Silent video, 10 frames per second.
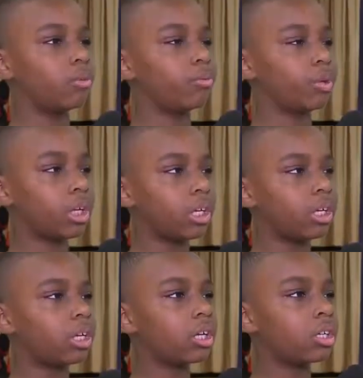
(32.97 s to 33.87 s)

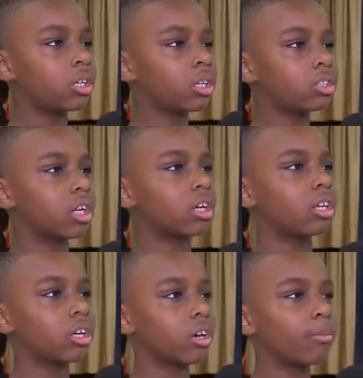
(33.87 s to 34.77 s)
Read so I
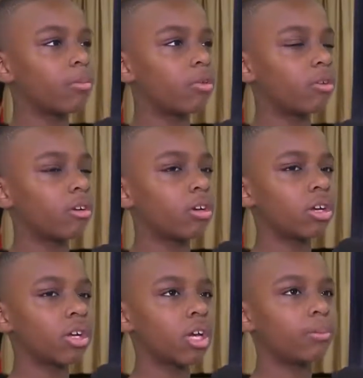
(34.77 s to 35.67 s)
can learn more
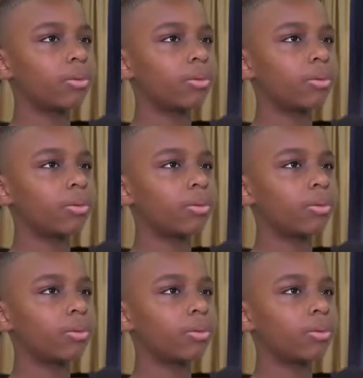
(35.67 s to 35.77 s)
and